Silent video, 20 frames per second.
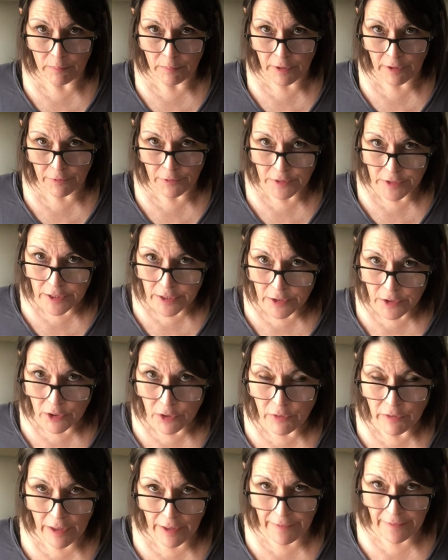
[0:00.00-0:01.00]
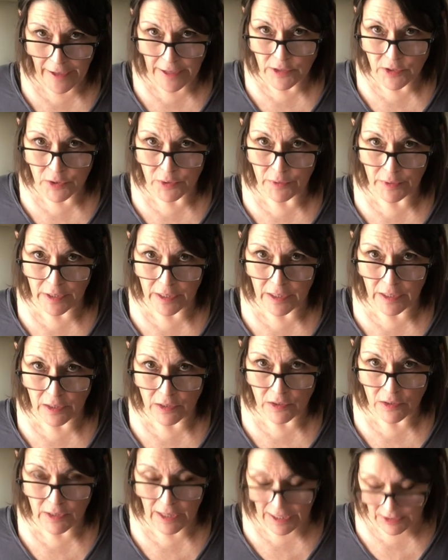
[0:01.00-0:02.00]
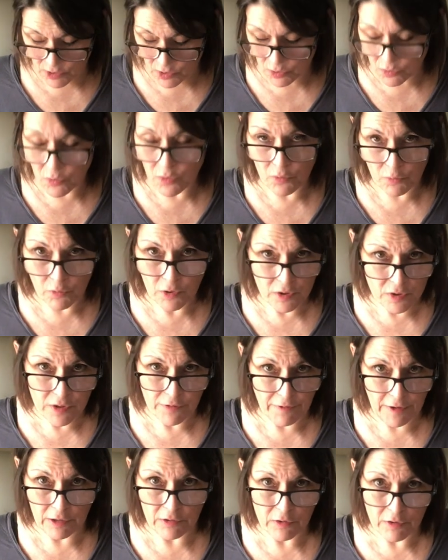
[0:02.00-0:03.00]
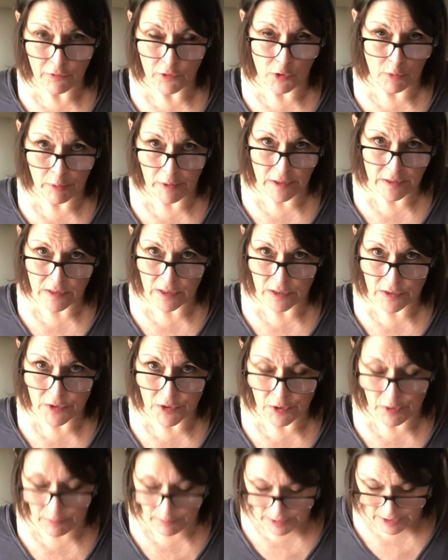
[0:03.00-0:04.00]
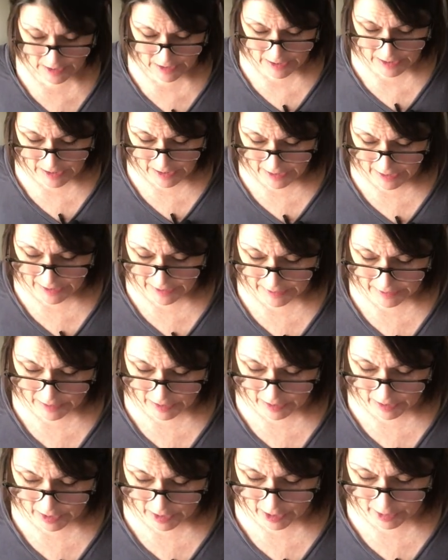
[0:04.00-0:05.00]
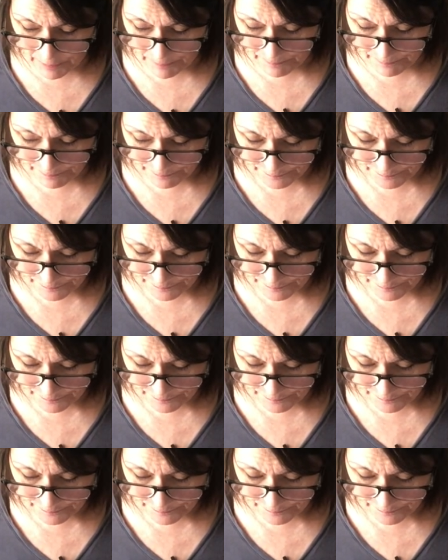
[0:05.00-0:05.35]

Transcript: If you didn't know that, that's who he is. That's who is the founder of cold process soap. And um,